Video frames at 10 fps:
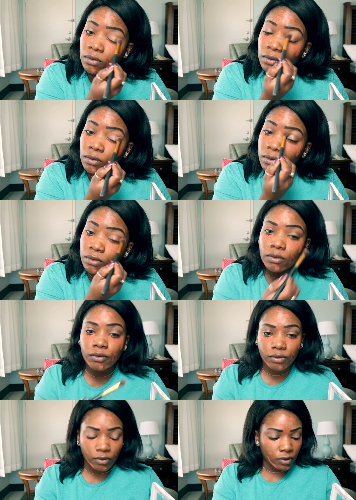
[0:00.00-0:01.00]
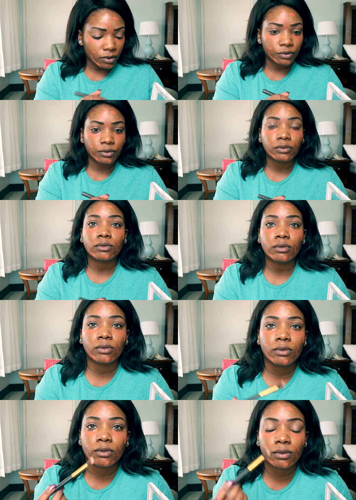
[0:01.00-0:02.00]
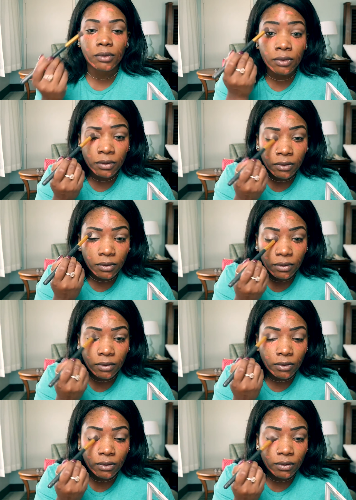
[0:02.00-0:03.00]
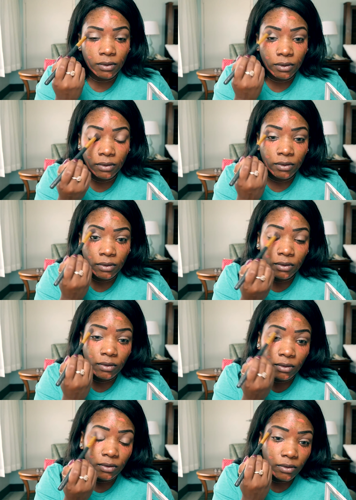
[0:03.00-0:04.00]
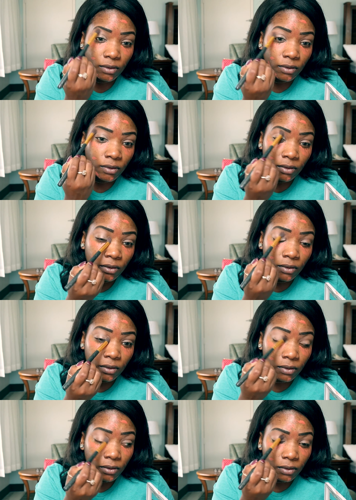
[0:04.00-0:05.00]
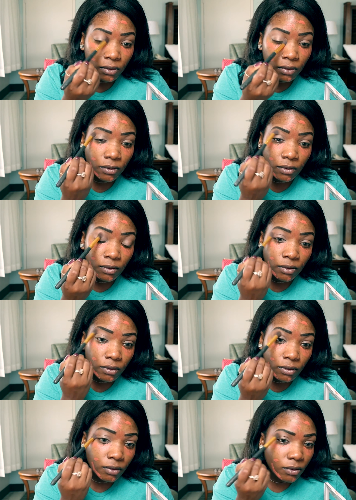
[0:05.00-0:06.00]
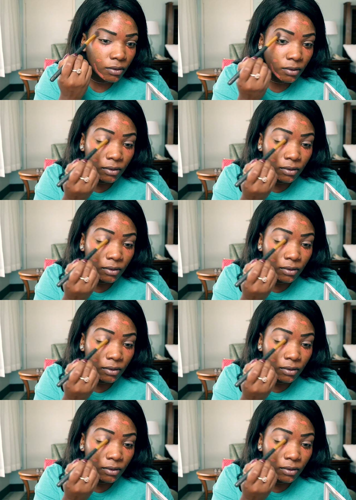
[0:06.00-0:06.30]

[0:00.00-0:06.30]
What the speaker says: (silence)